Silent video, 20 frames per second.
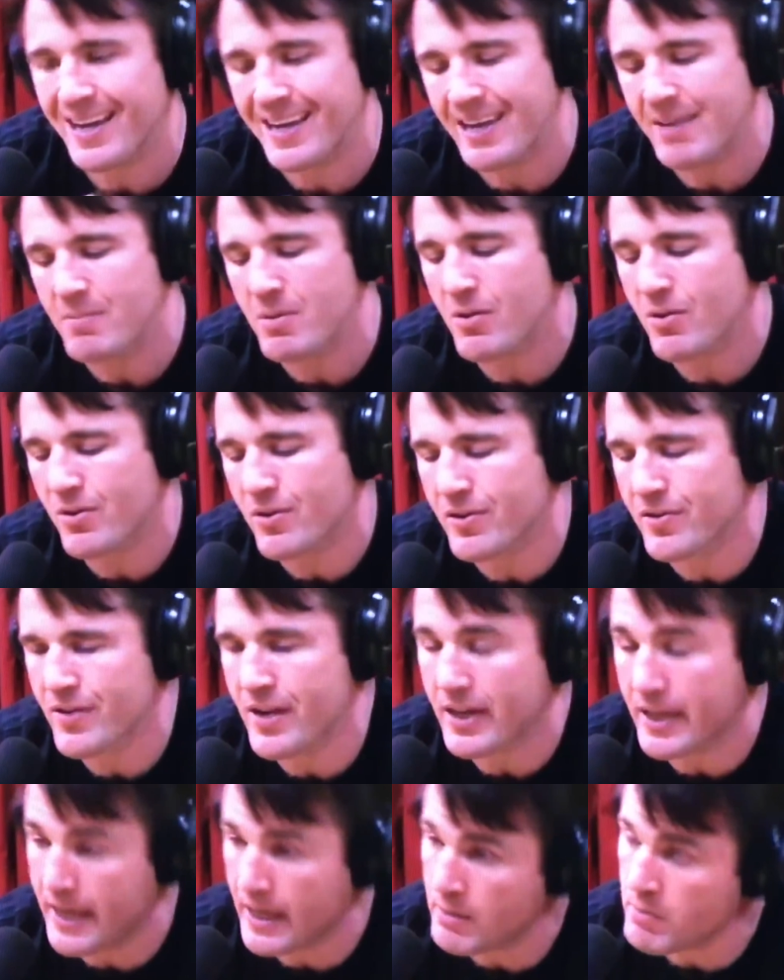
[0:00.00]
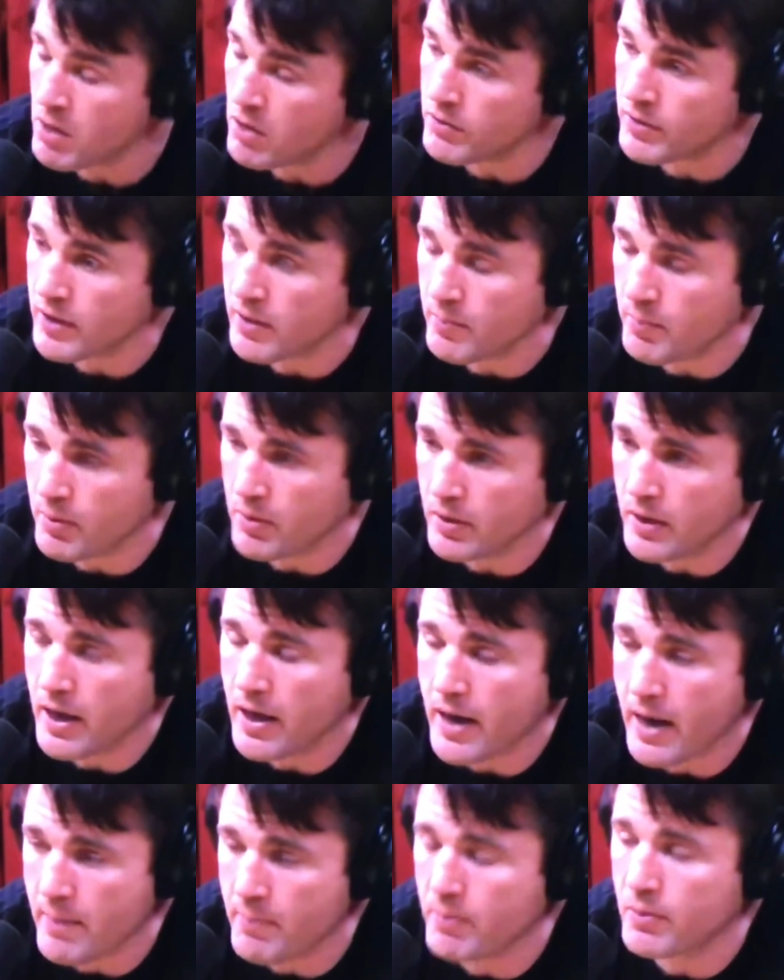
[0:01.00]
Mo hurt his neck. King Mo didn't pull
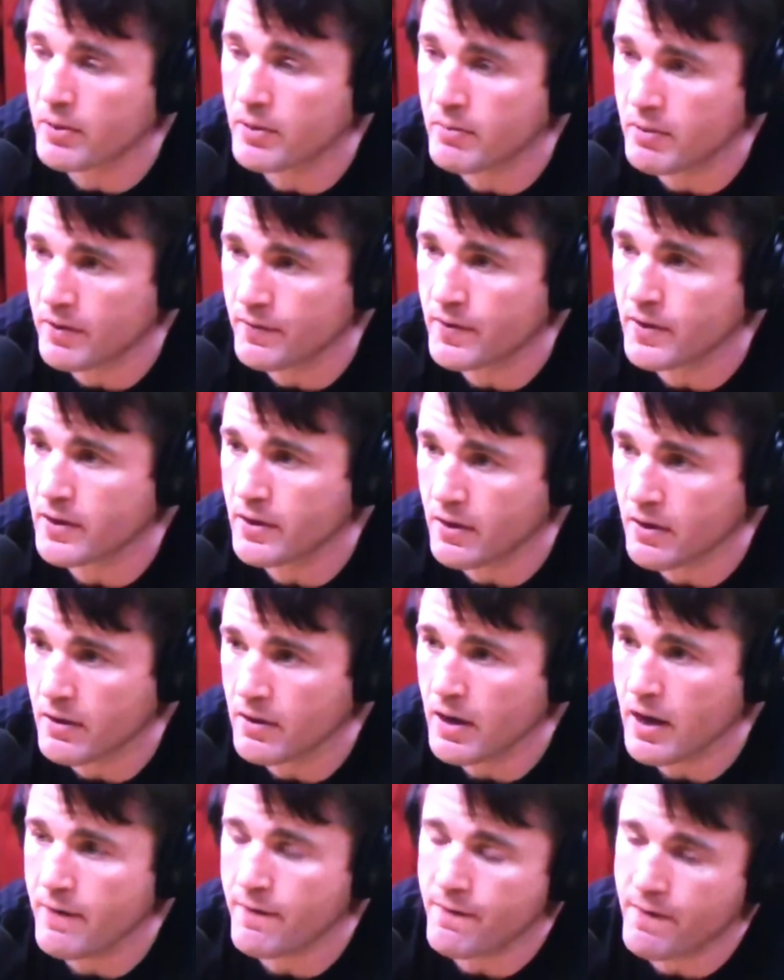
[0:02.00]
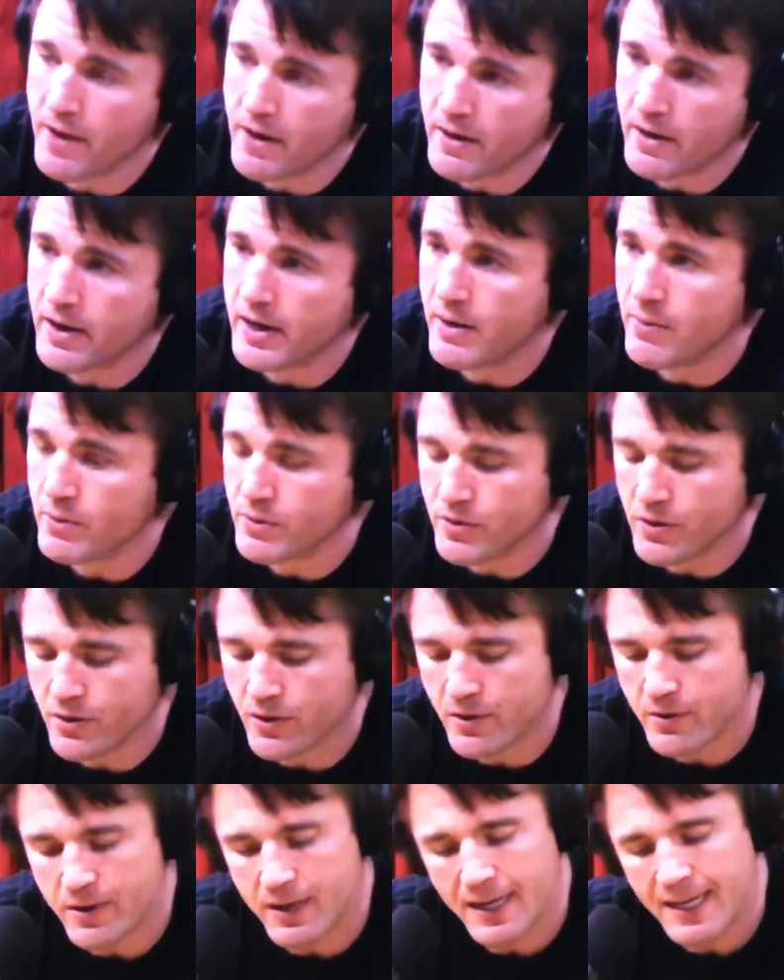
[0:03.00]
out. I pulled him off the card. I found out he was
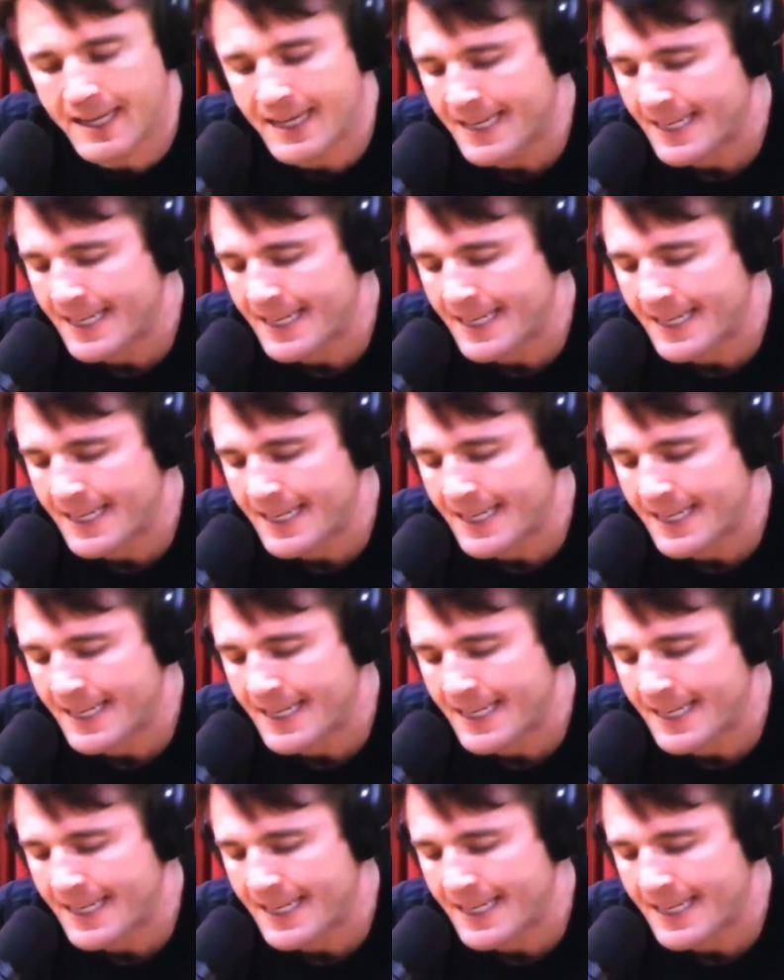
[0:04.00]
hurt.